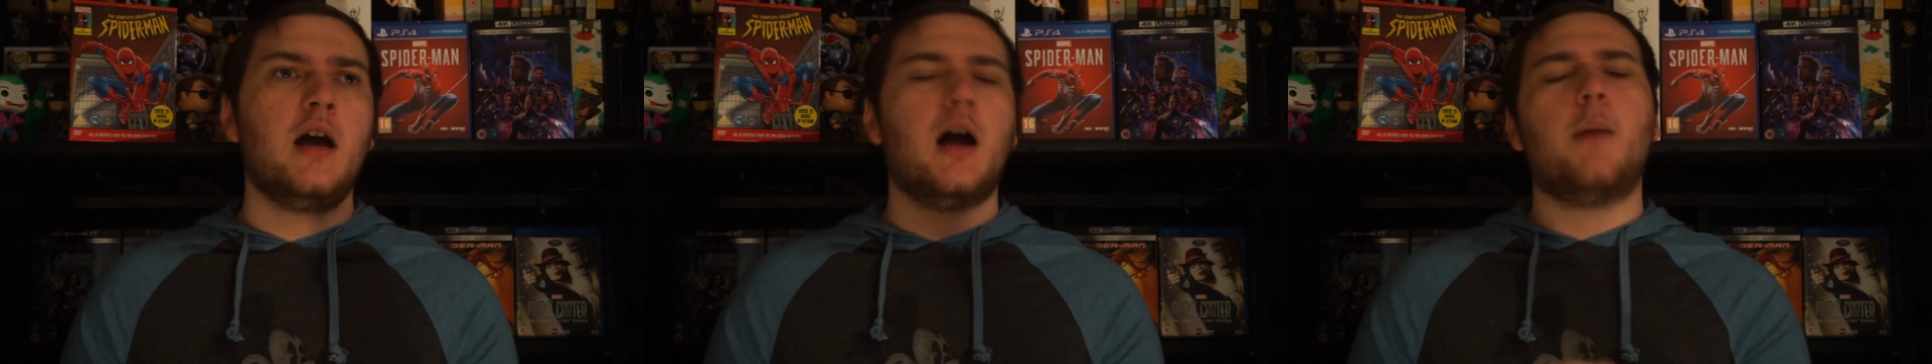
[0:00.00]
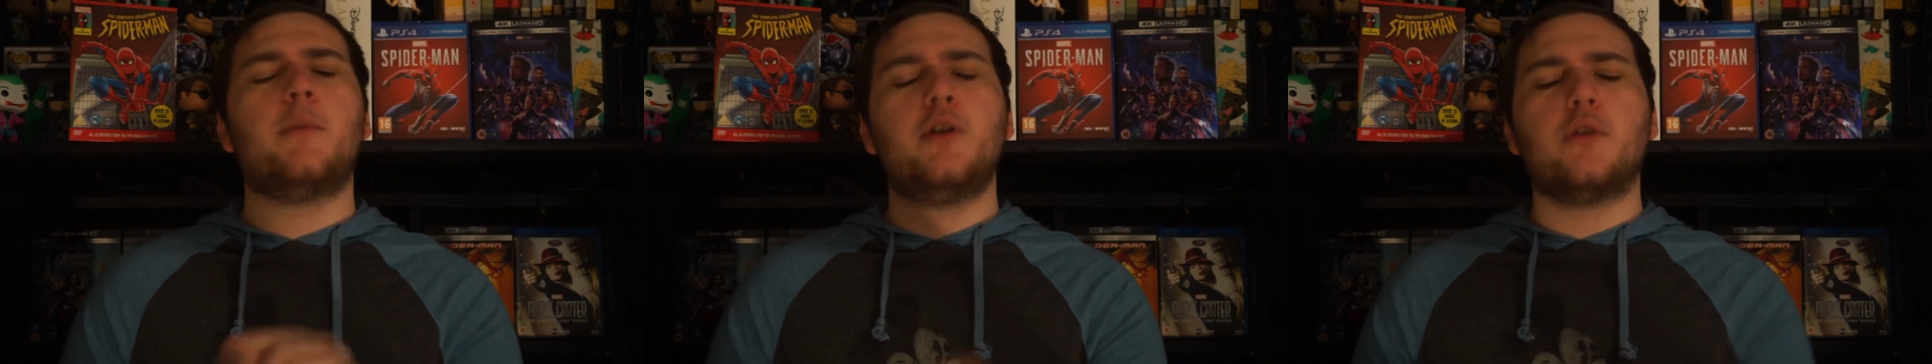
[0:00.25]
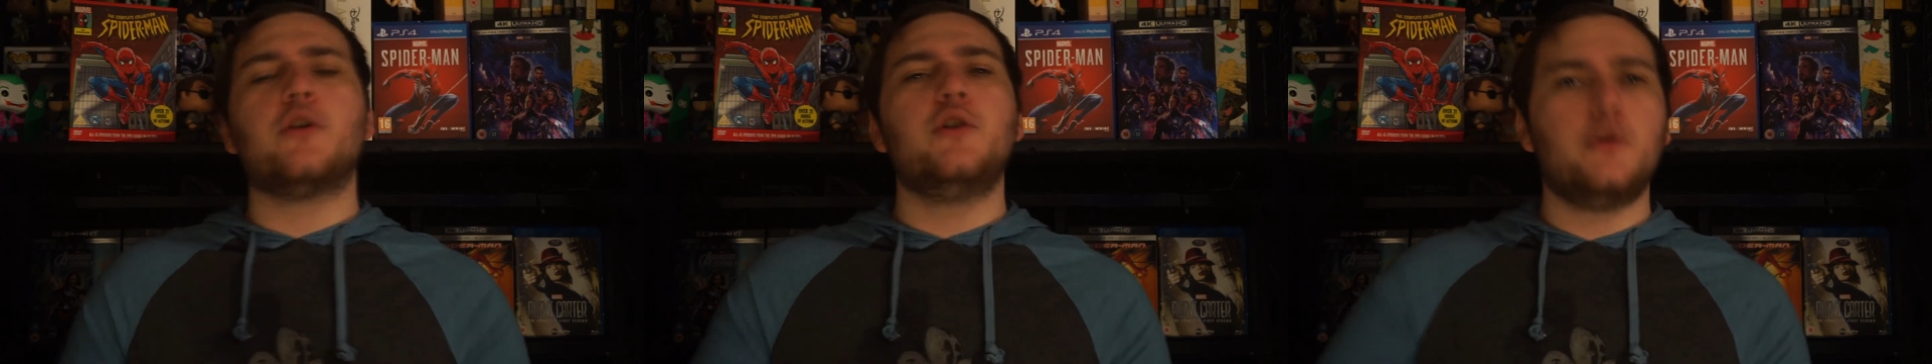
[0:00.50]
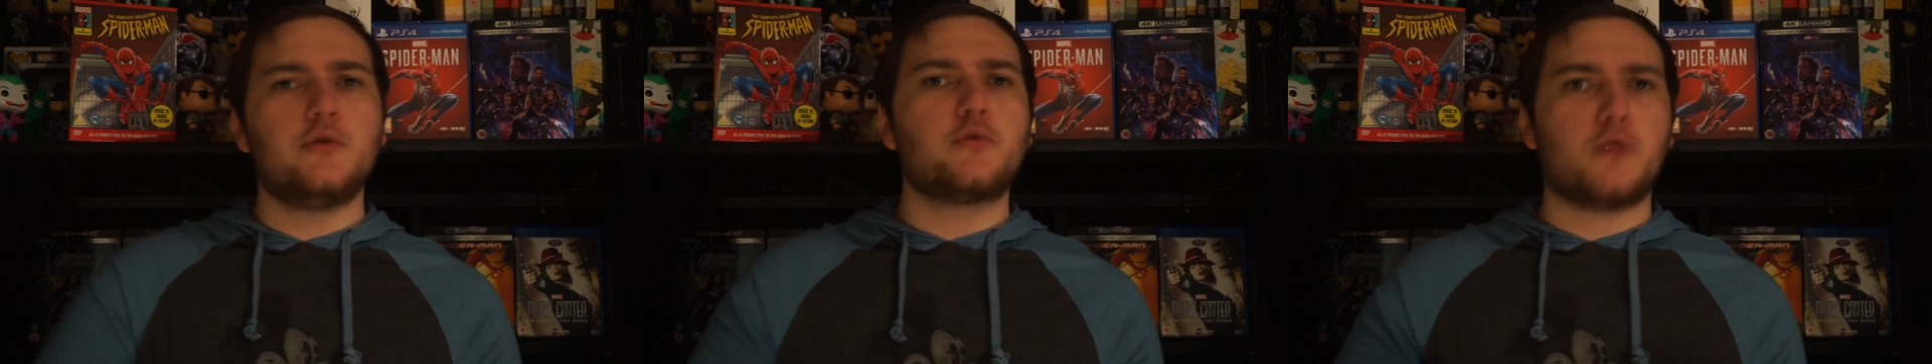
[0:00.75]
uh, but not the
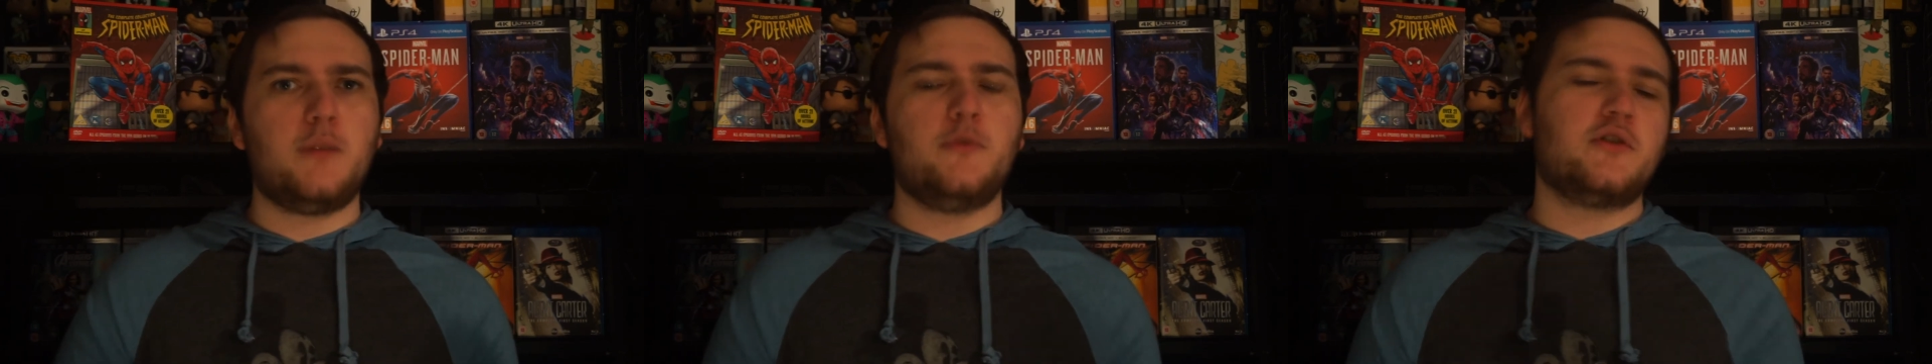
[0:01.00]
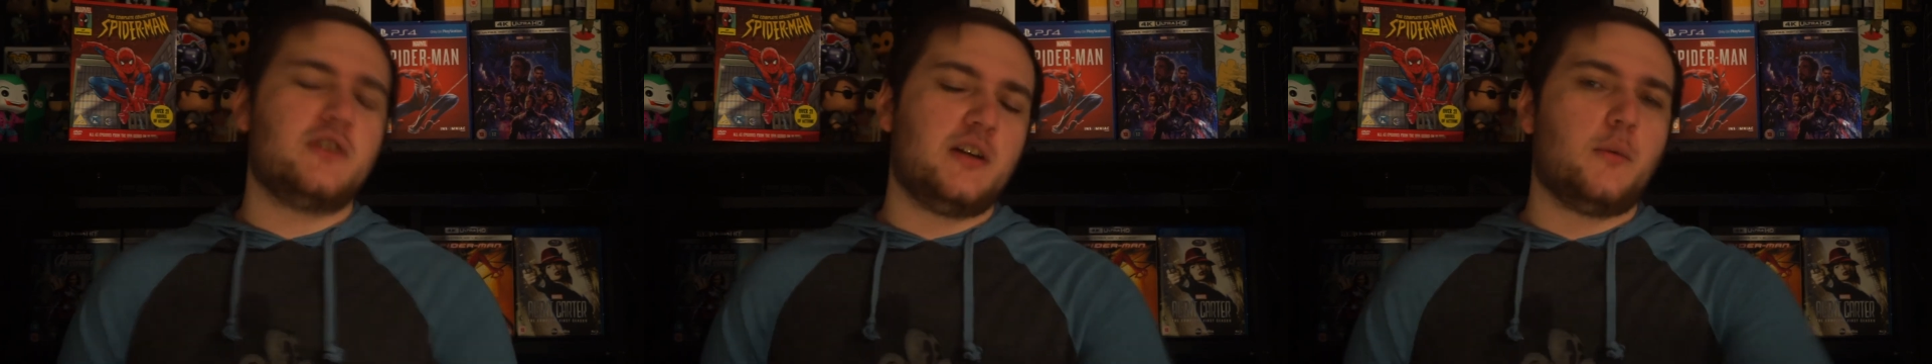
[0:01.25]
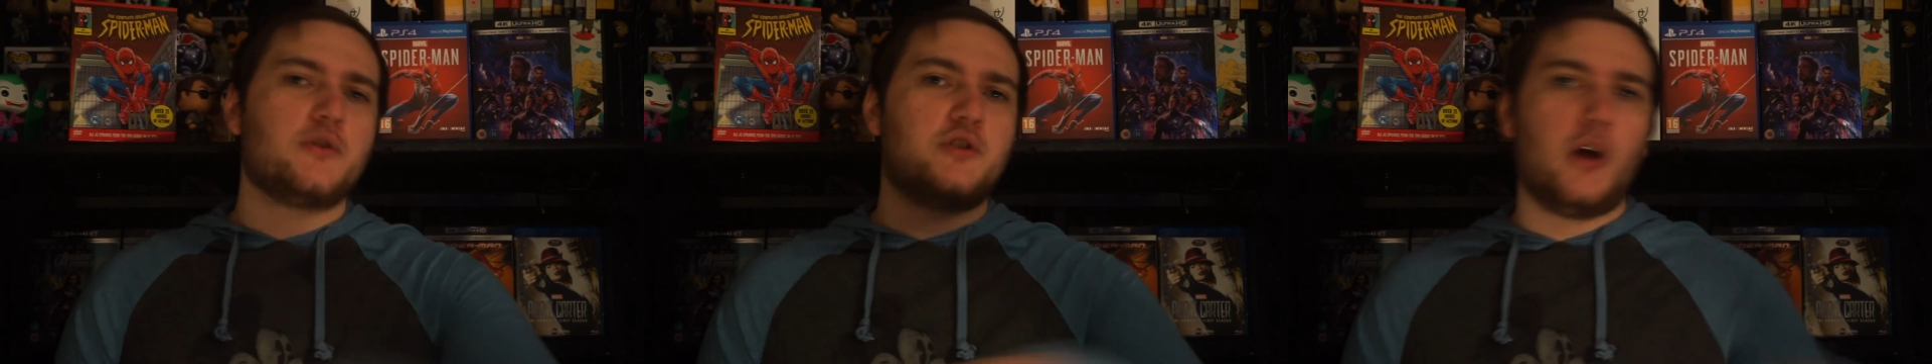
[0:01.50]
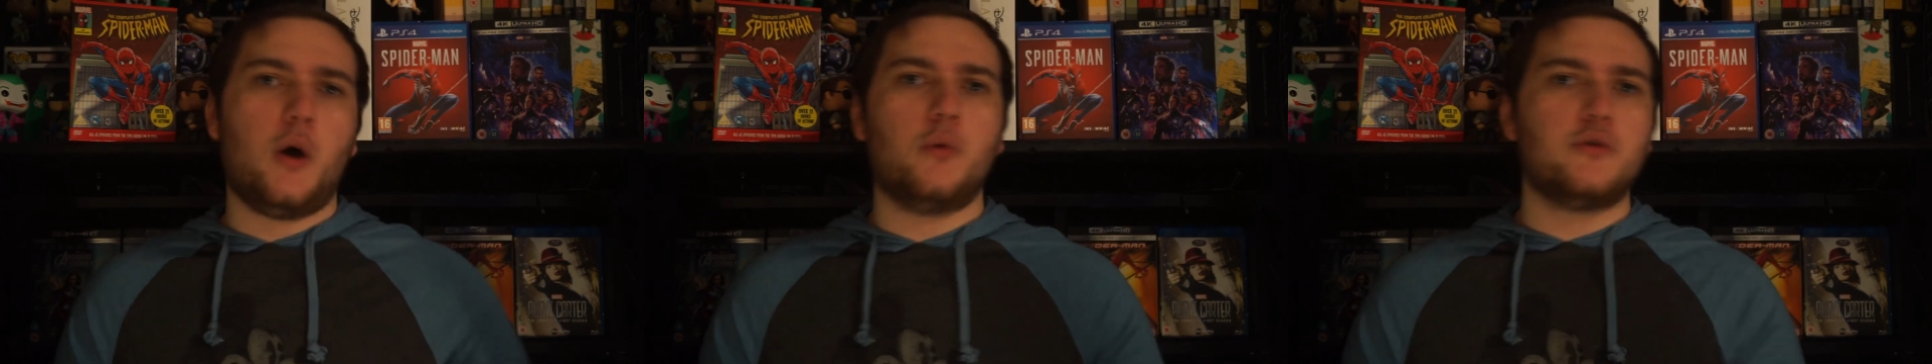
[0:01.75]
new Scream, you just need to watch
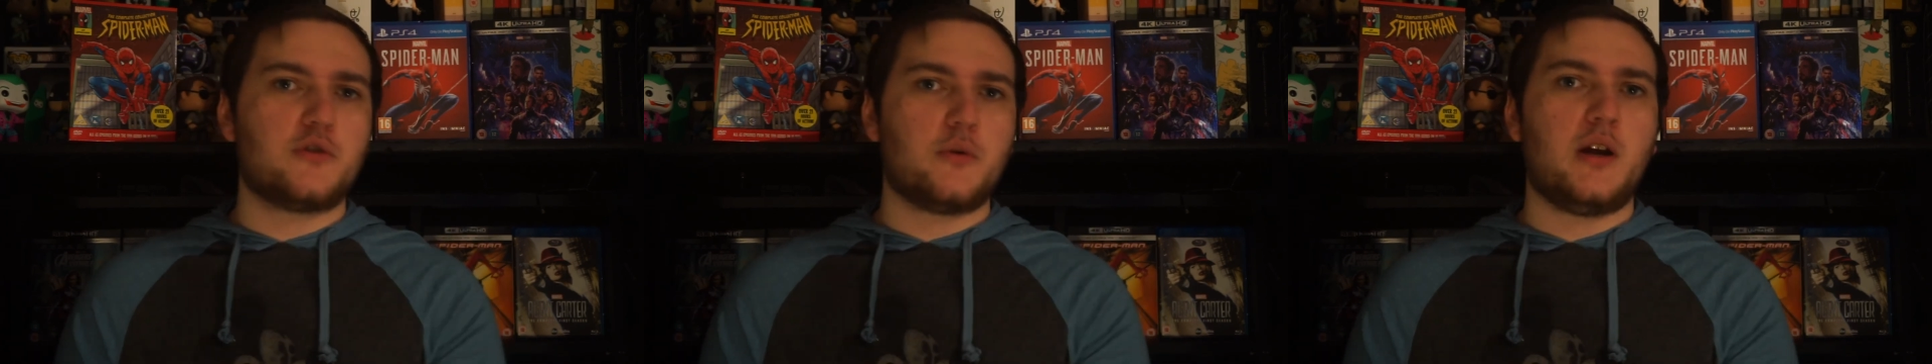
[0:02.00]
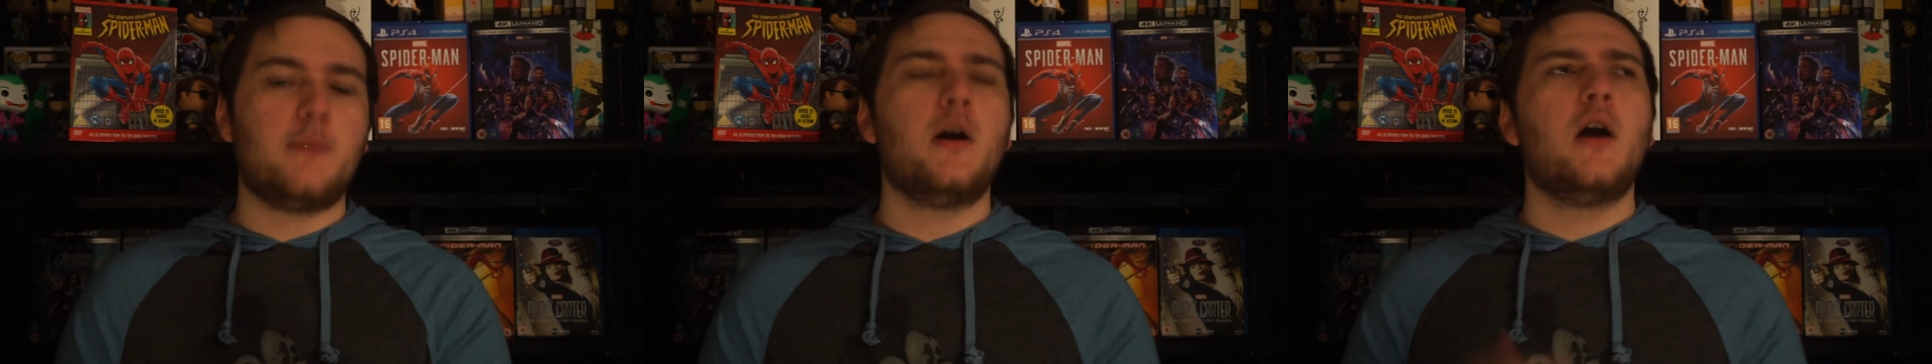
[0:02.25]
the old Scream,